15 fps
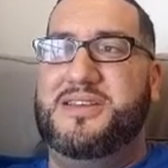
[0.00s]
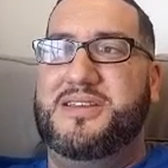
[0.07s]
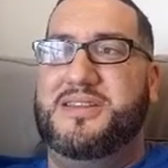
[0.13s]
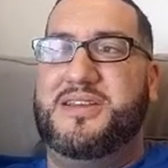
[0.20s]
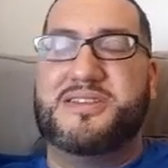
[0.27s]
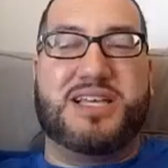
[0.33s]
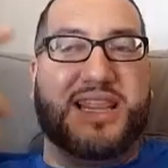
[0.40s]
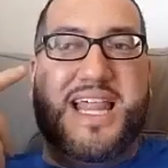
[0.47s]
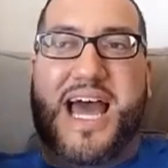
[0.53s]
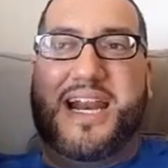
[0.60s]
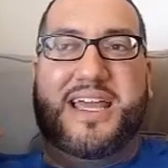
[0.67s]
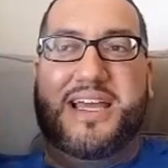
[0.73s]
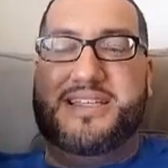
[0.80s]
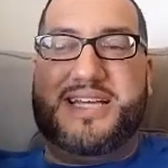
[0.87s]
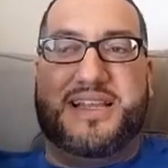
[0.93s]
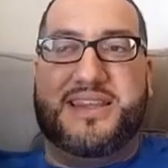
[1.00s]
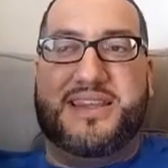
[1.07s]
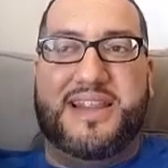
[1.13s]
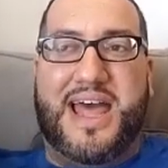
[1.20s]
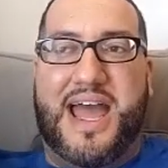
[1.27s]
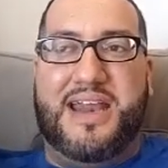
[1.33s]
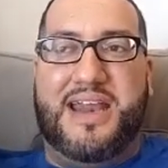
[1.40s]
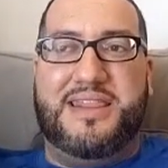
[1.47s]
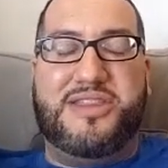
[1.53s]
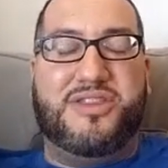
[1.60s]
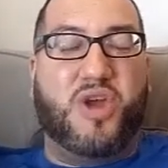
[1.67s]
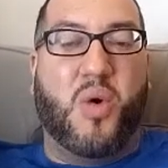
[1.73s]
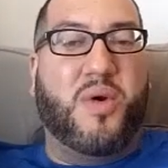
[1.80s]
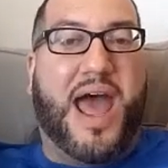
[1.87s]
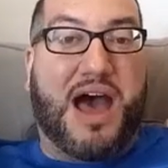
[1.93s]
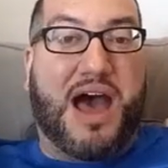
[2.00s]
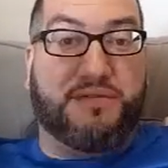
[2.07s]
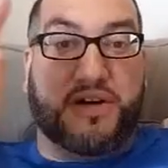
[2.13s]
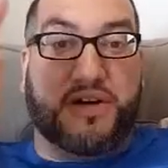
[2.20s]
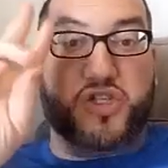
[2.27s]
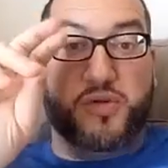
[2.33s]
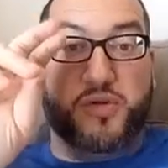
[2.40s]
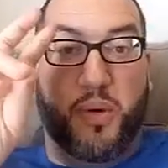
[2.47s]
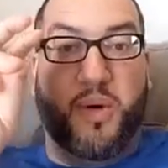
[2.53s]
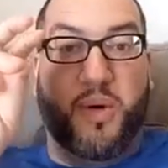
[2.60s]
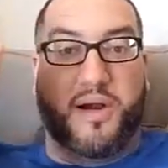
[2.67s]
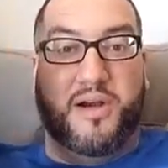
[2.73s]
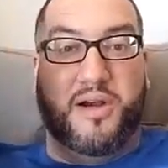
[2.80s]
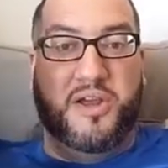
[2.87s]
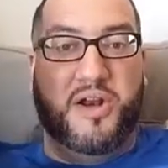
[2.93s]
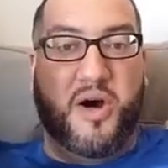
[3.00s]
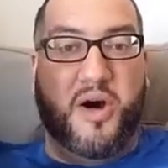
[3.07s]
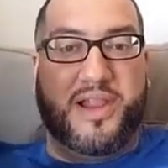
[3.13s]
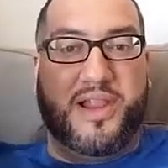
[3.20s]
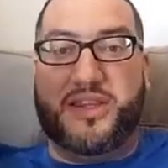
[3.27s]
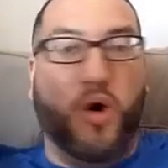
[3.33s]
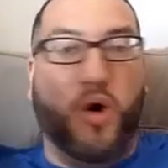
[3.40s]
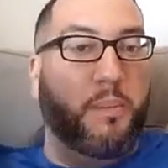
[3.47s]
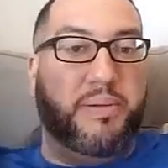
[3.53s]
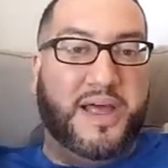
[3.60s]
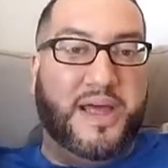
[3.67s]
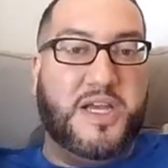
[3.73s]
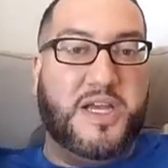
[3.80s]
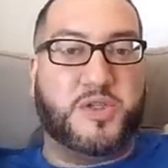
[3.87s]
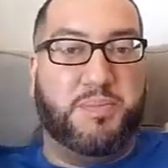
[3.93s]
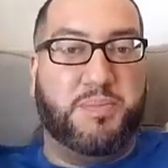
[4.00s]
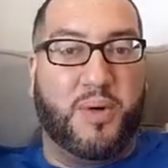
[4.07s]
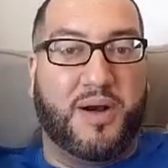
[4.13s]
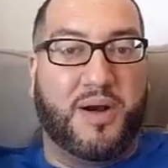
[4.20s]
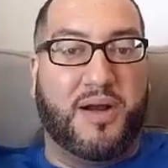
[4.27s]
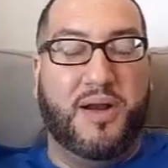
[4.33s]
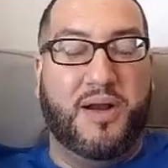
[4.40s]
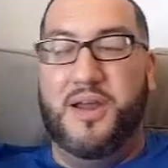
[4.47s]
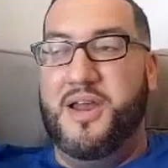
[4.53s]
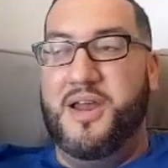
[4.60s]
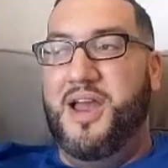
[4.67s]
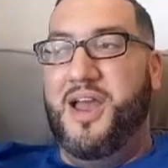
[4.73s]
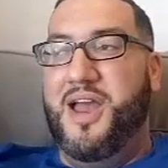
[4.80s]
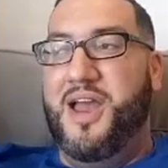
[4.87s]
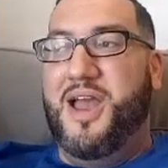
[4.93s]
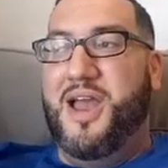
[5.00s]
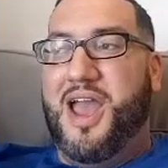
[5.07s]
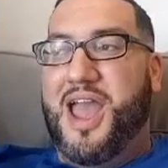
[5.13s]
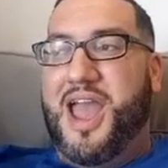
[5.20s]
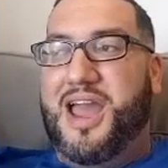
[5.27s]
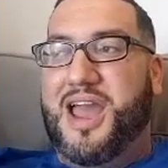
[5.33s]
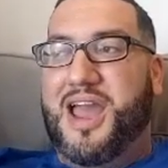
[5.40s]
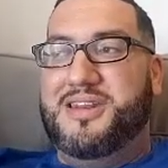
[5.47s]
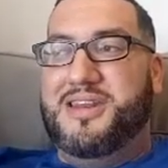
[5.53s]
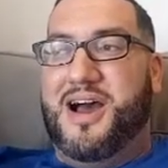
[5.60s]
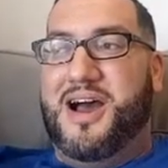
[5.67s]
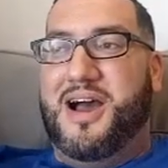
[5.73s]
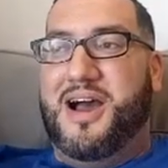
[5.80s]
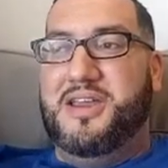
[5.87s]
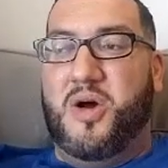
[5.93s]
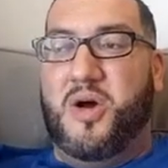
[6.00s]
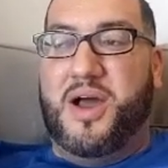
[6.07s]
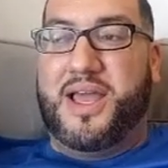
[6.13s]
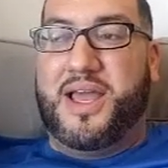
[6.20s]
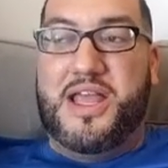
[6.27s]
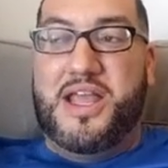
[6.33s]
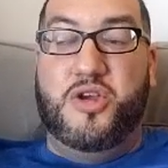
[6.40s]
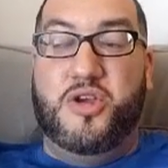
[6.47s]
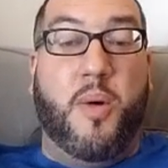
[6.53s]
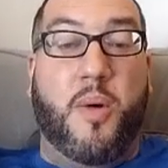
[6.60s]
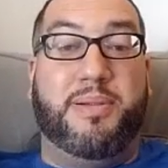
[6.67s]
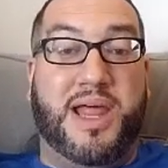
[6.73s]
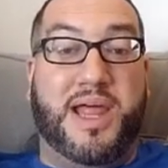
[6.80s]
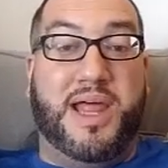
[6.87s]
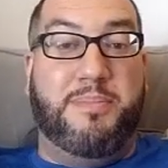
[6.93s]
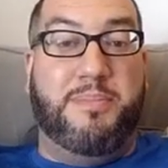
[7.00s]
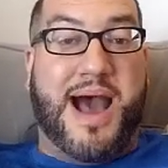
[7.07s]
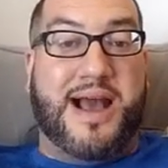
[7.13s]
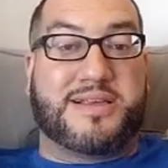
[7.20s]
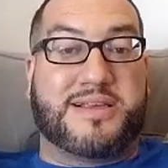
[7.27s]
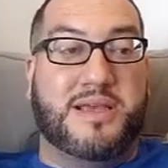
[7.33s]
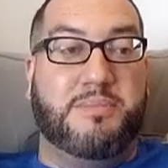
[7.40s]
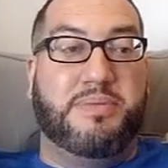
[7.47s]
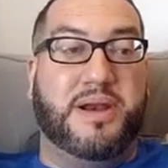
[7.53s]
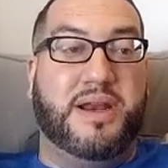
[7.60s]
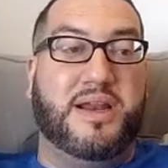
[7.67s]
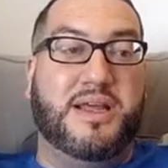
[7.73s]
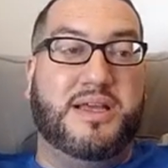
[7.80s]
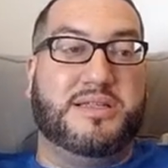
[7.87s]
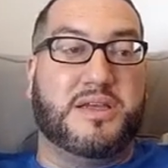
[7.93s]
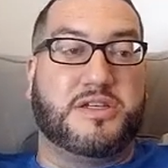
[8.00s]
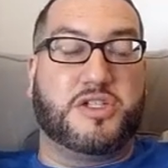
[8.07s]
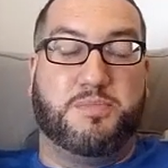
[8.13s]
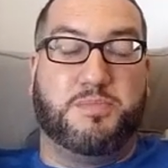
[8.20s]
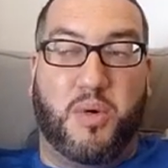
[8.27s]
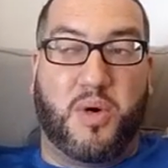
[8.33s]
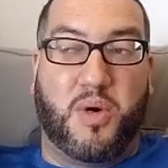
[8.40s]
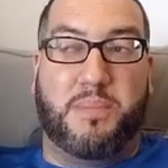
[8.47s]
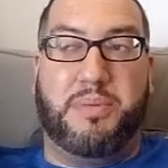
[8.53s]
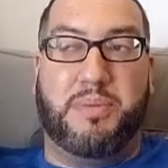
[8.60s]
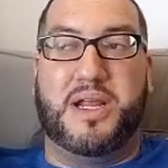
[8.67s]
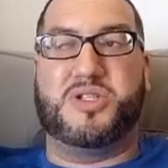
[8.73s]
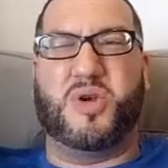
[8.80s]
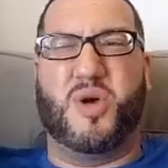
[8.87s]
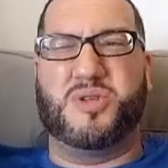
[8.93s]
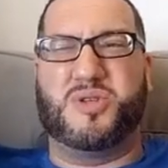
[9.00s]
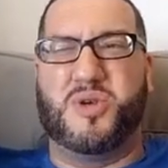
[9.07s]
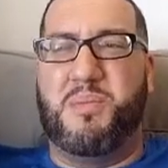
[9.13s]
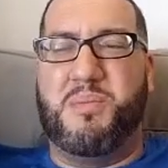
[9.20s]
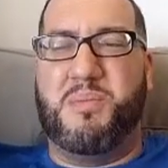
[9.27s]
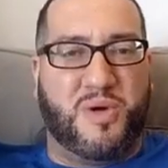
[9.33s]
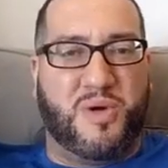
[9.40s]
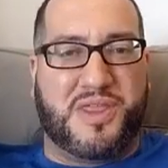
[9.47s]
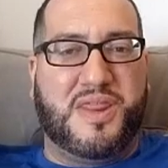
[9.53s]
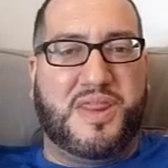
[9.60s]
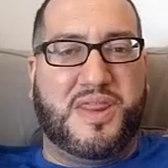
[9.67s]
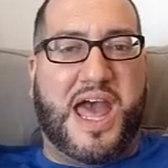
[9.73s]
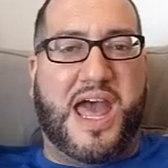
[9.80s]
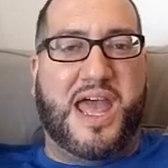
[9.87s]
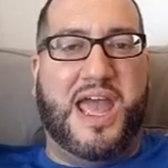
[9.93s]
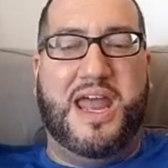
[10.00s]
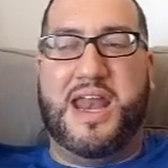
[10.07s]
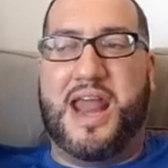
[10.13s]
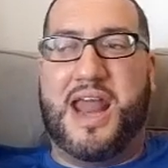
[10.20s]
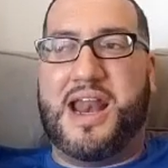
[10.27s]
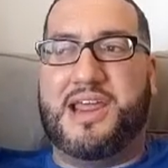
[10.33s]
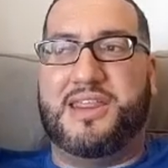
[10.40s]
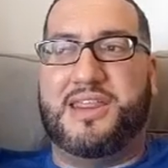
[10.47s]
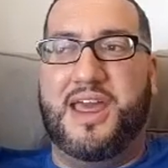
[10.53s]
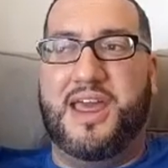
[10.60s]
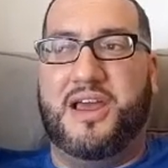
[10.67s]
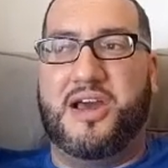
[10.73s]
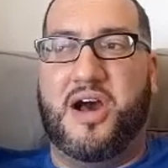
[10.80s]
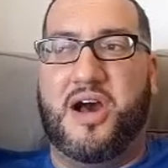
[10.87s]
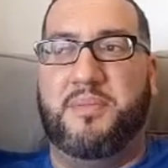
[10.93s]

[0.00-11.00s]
there's a lot of kids out there that don't have a sport, like don't play a sport. And, again, you don't play boxing, but it is a sport, but it's also more than that. And I think